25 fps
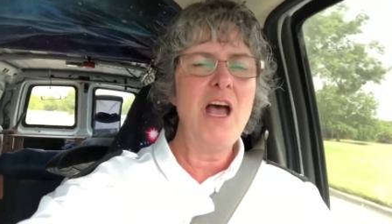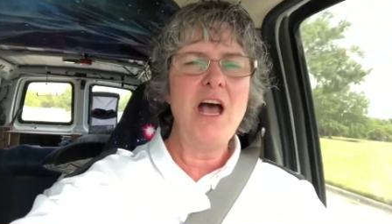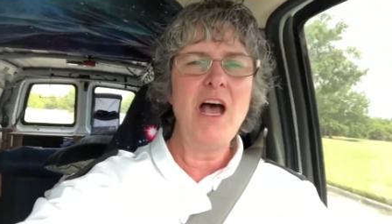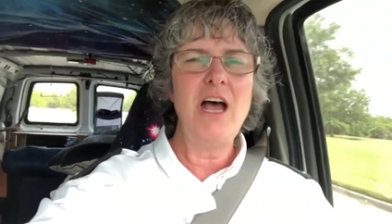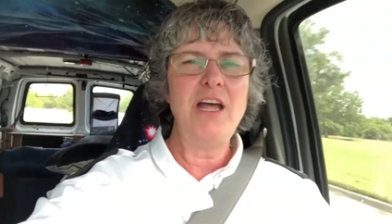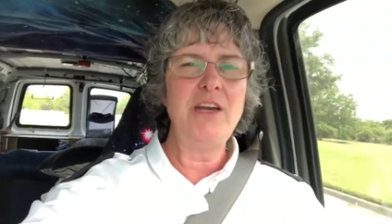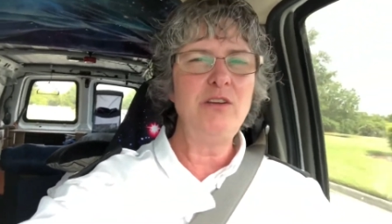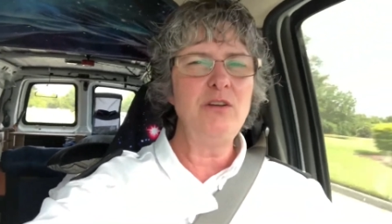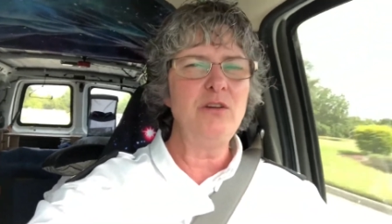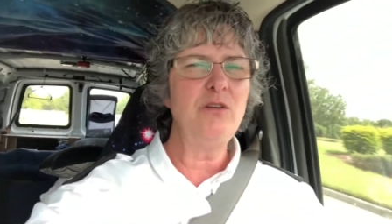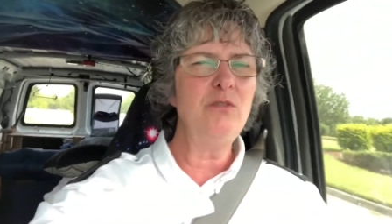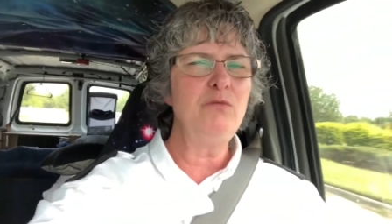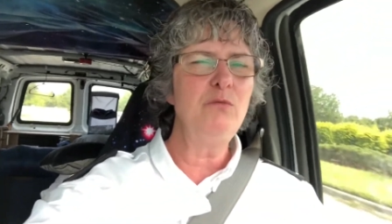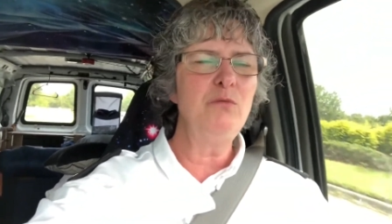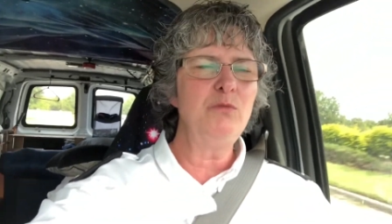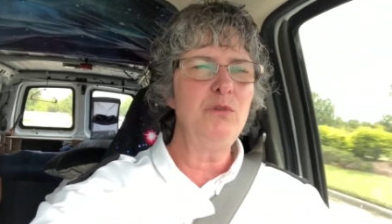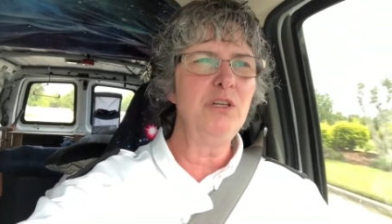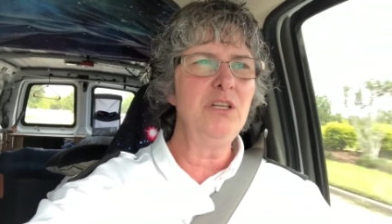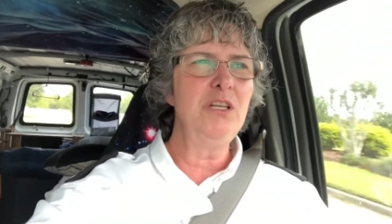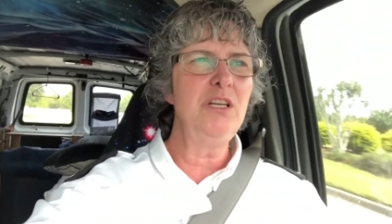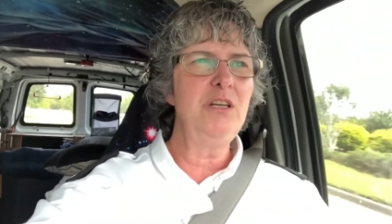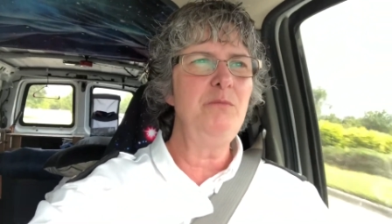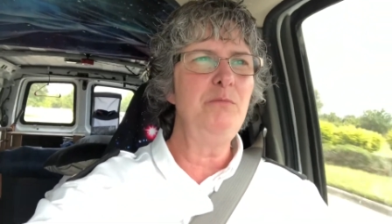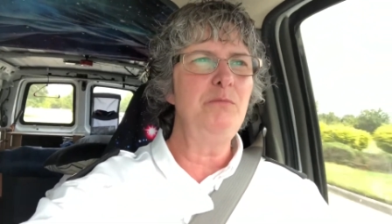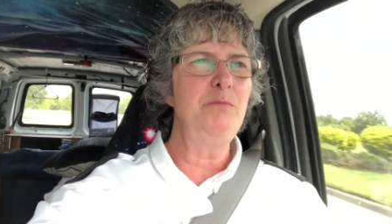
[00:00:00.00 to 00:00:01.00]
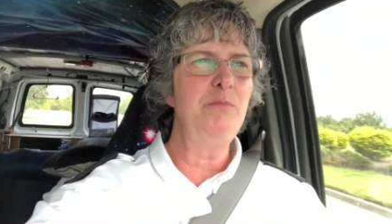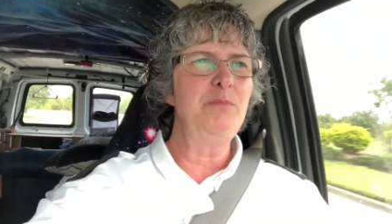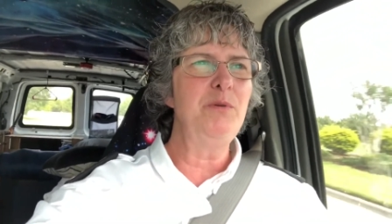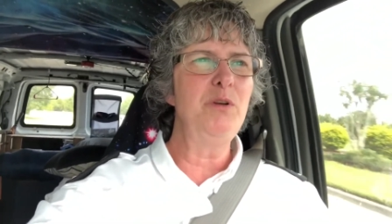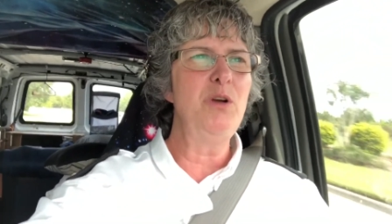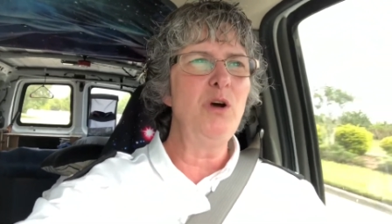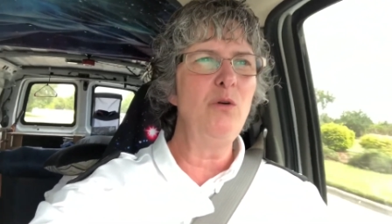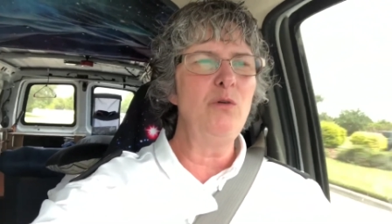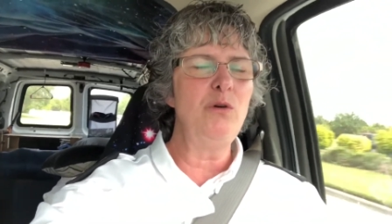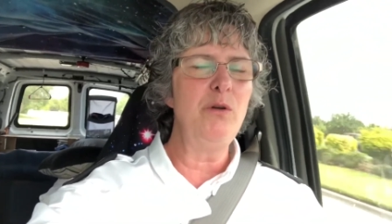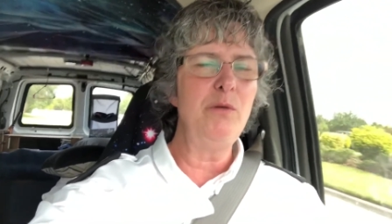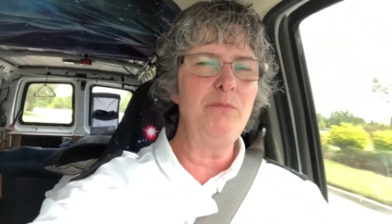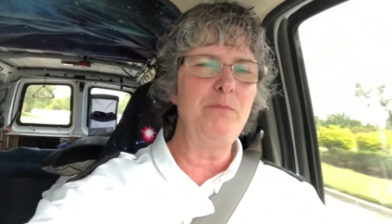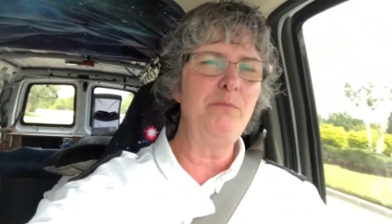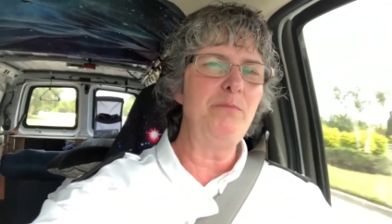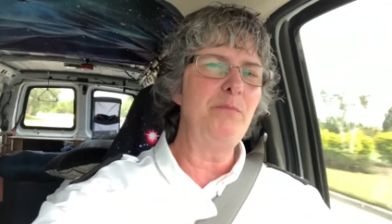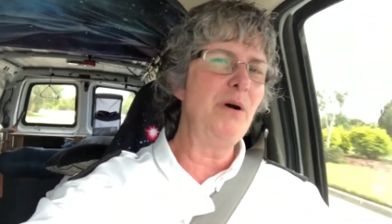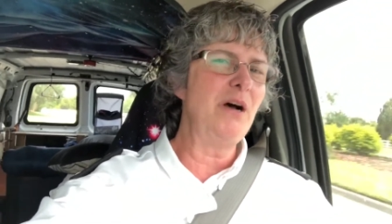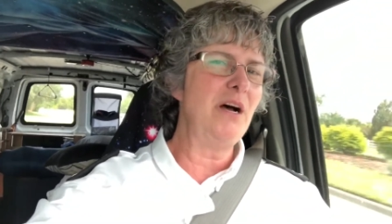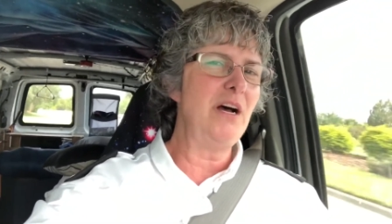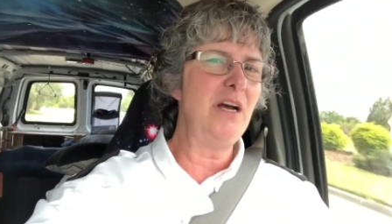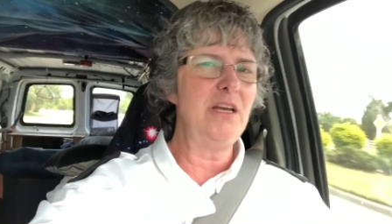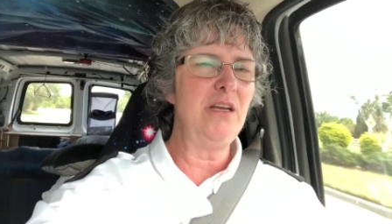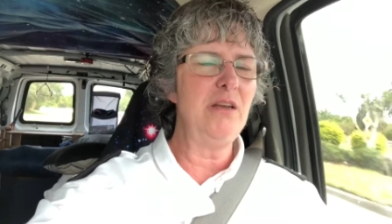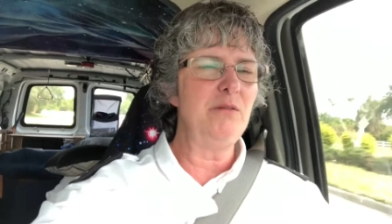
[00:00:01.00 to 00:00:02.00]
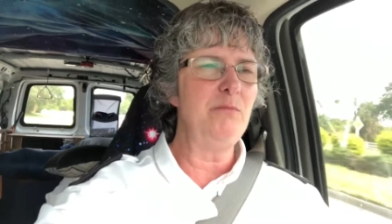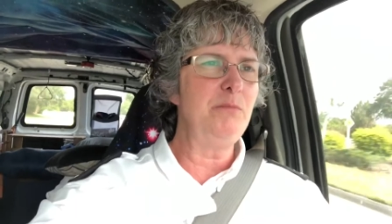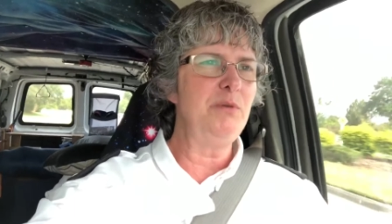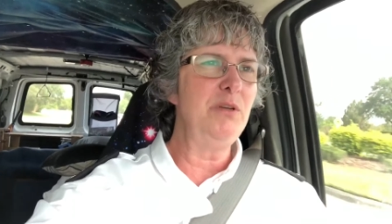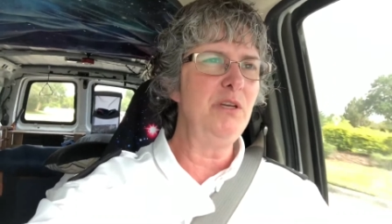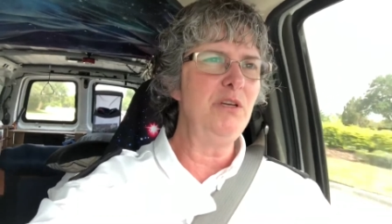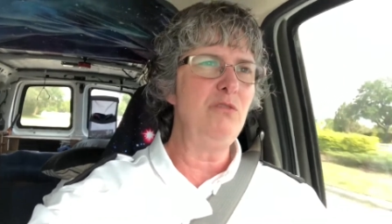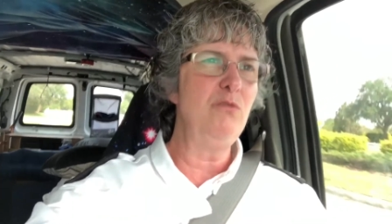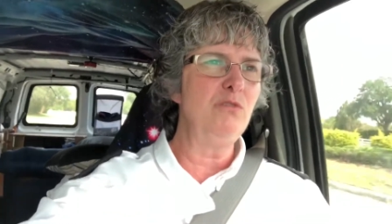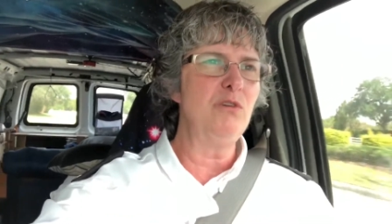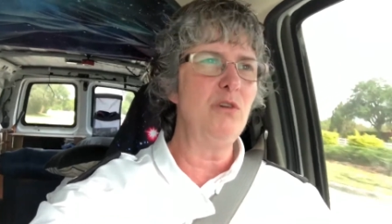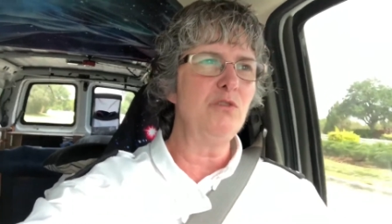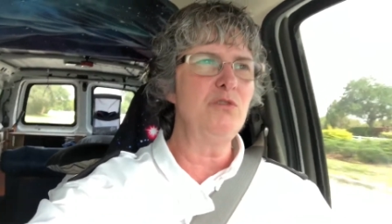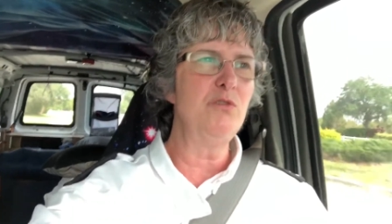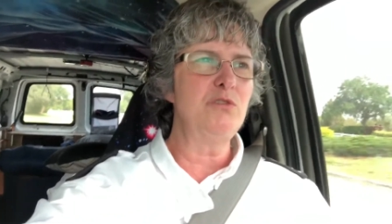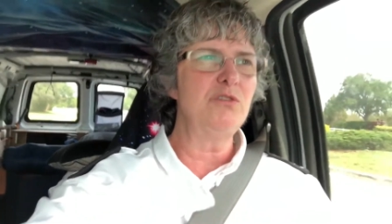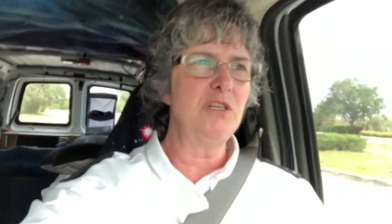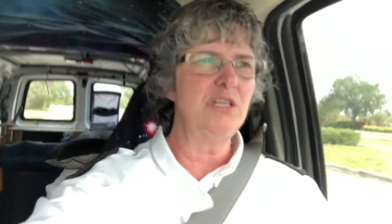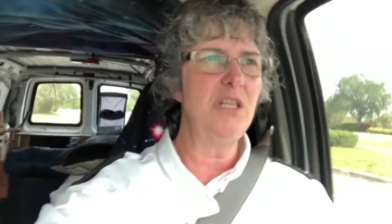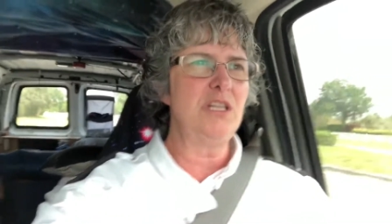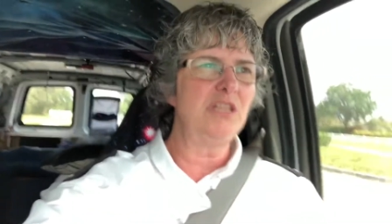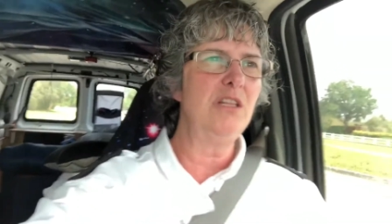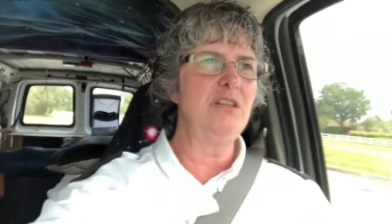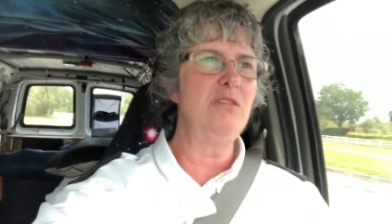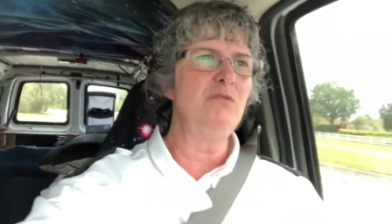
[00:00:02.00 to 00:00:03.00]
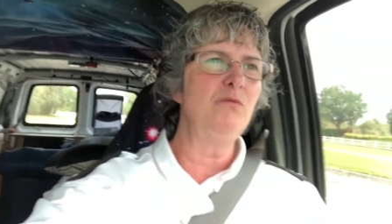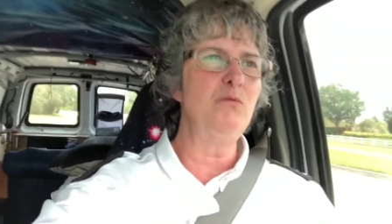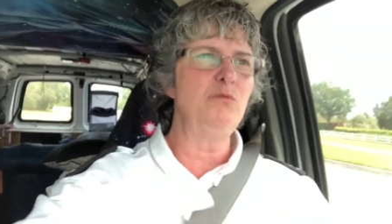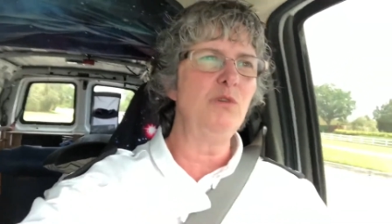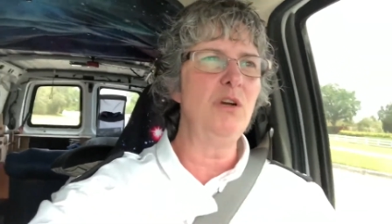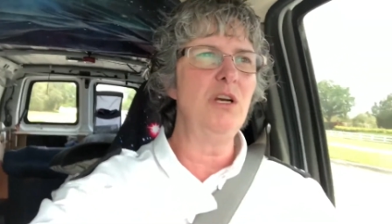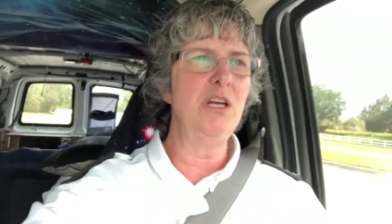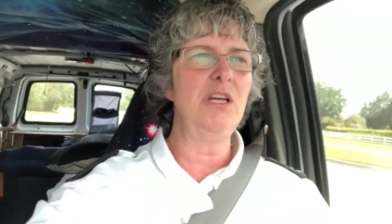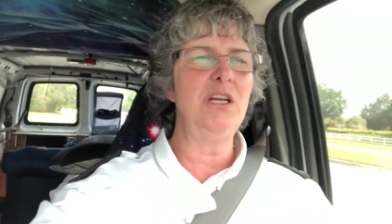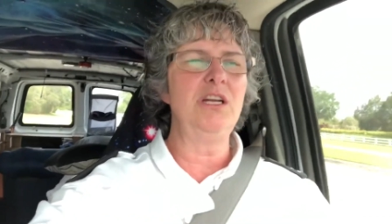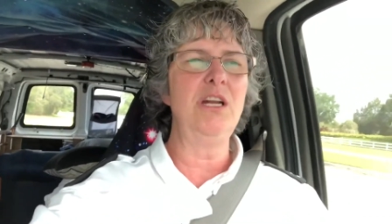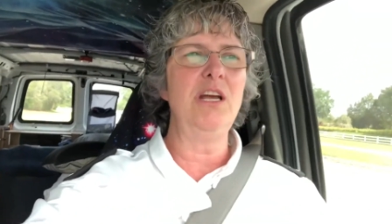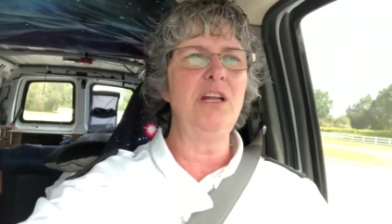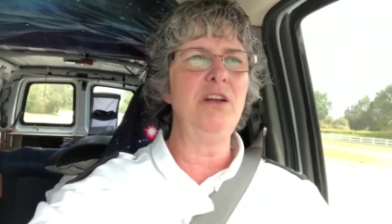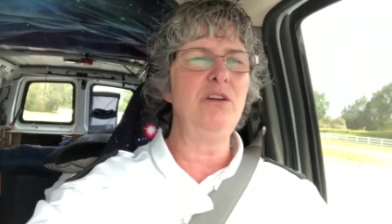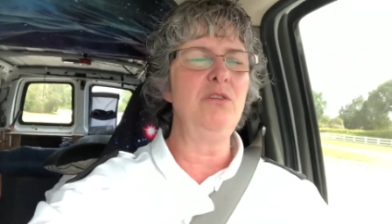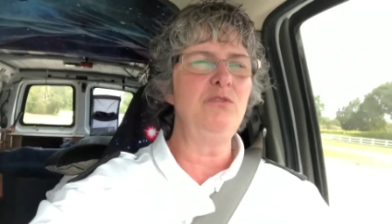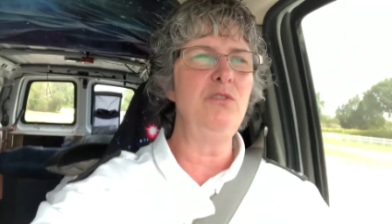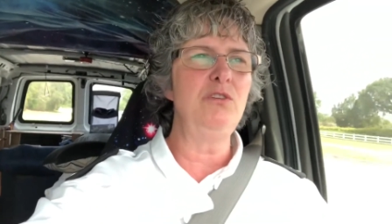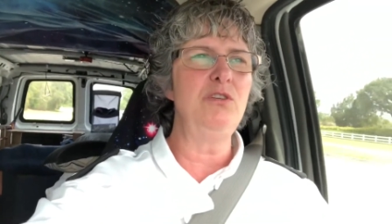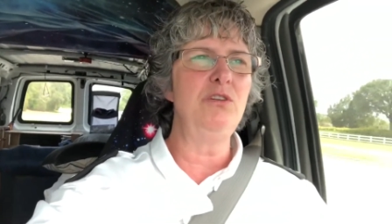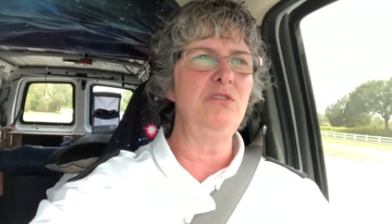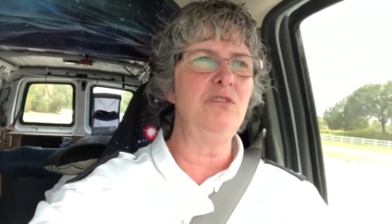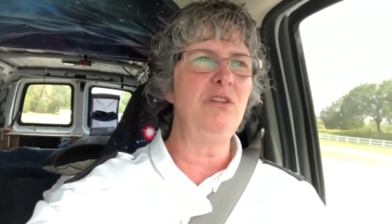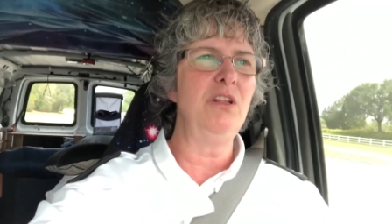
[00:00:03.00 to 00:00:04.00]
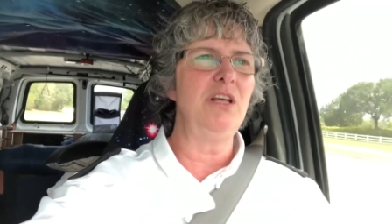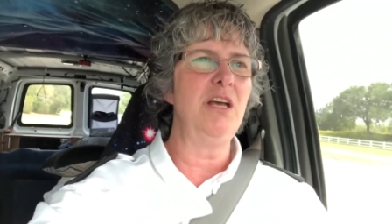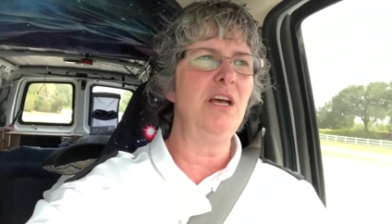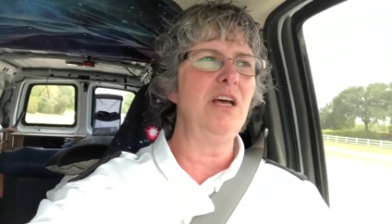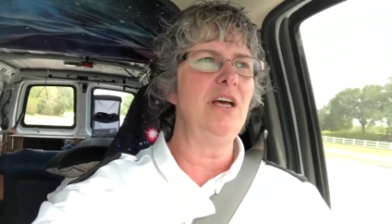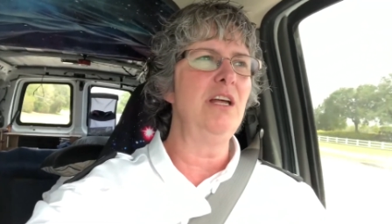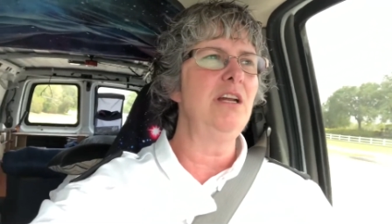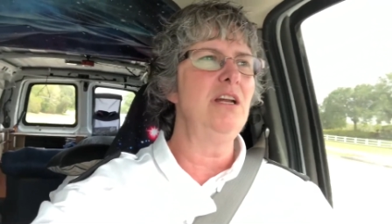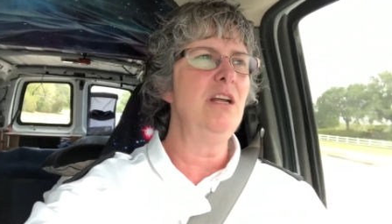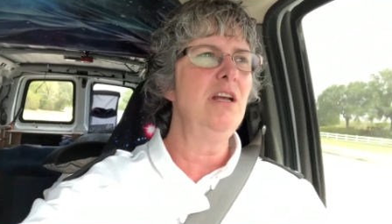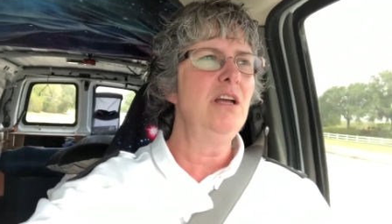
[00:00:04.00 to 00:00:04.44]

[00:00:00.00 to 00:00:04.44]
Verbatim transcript: I don't really go and buy a big grocery run. I don't do that.